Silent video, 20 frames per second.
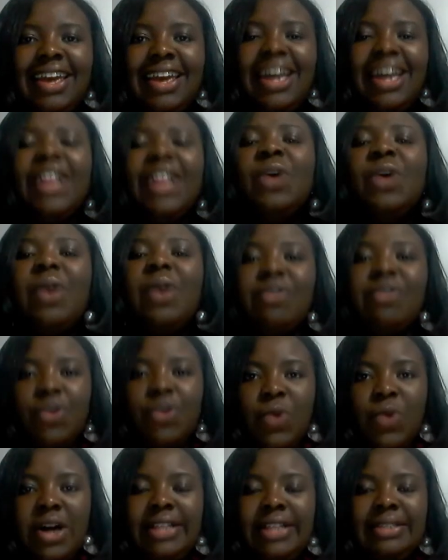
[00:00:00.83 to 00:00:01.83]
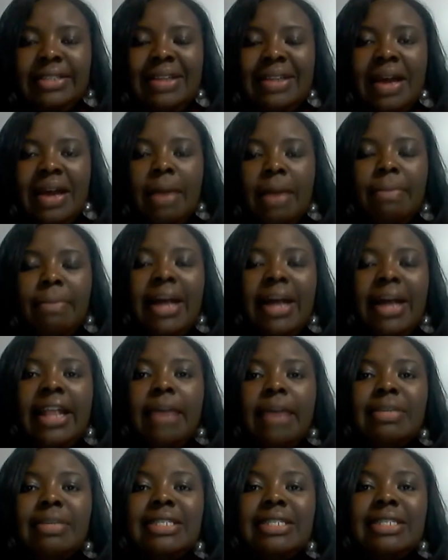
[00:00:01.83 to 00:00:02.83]
Hello everyone, my
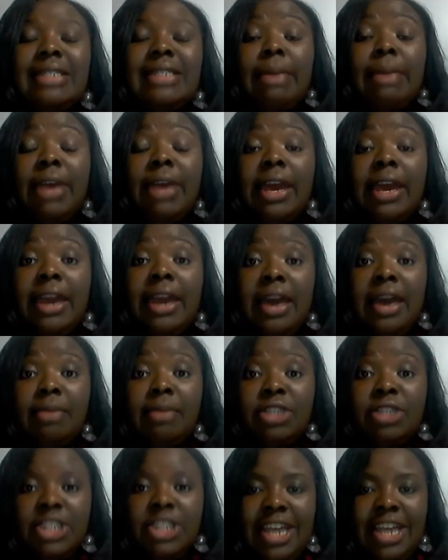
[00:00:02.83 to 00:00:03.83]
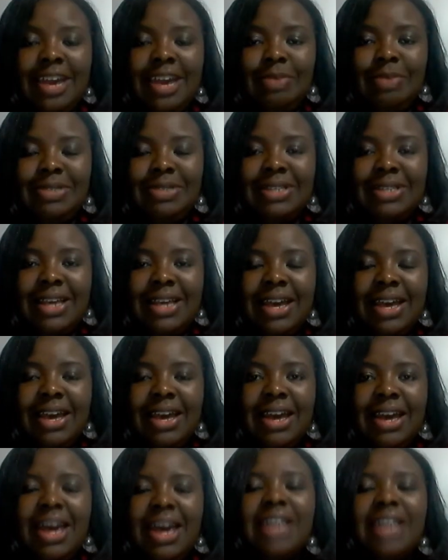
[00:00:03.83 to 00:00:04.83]
name is Debian Campbell-James,
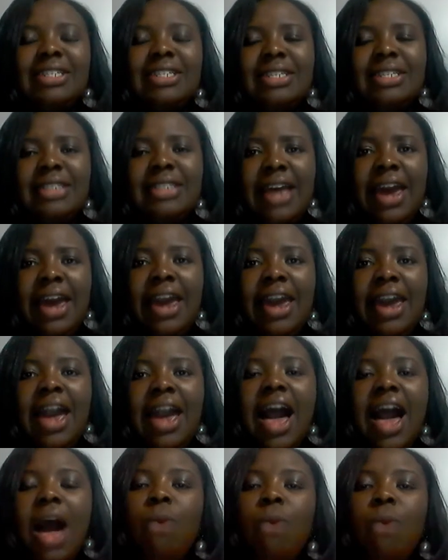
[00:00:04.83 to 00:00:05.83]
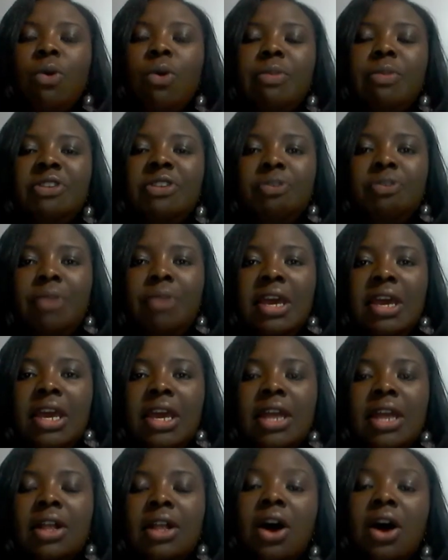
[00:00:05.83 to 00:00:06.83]
and today I will be
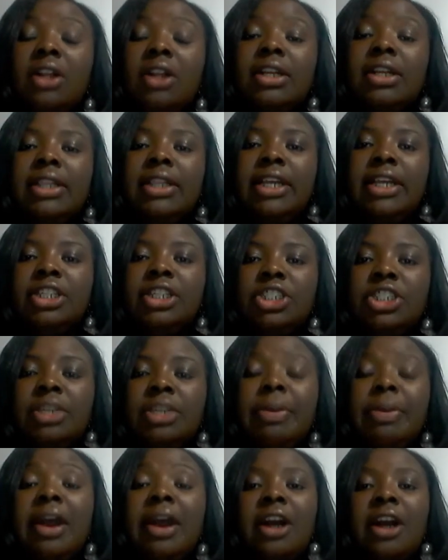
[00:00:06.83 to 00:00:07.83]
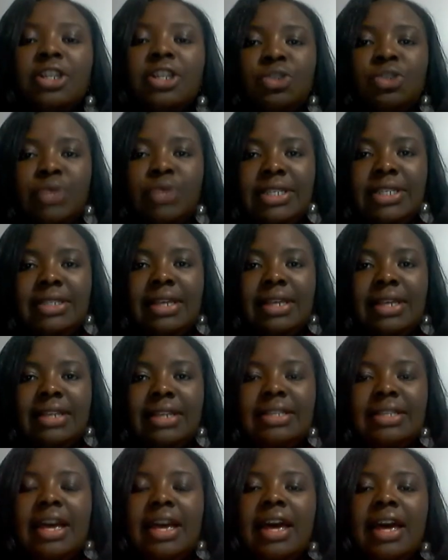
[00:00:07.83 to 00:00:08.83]
speaking on a leadership characteristic
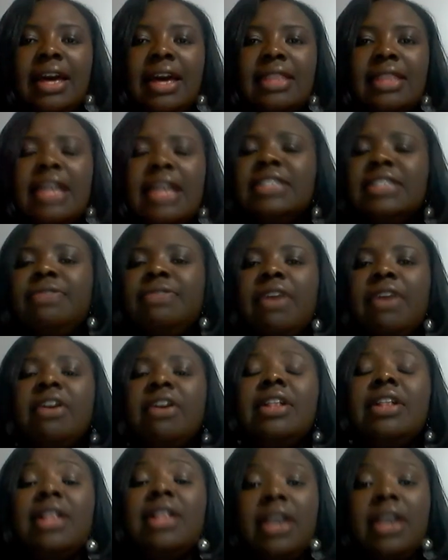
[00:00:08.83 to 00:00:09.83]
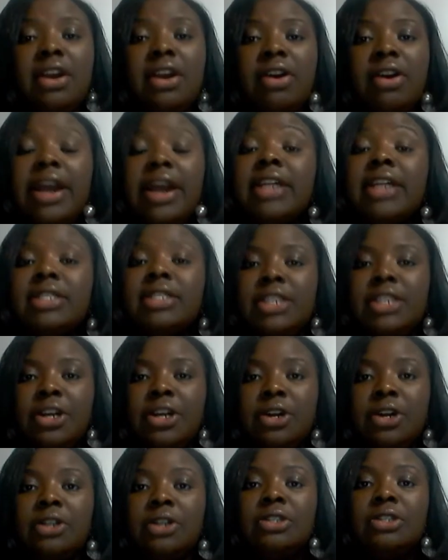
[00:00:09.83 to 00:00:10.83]
that is very near and
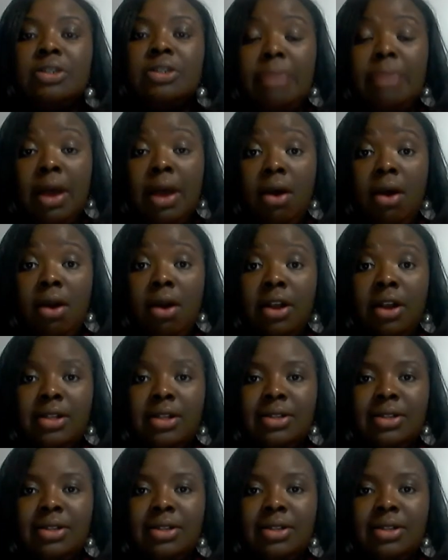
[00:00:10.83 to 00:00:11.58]
dear to my heart.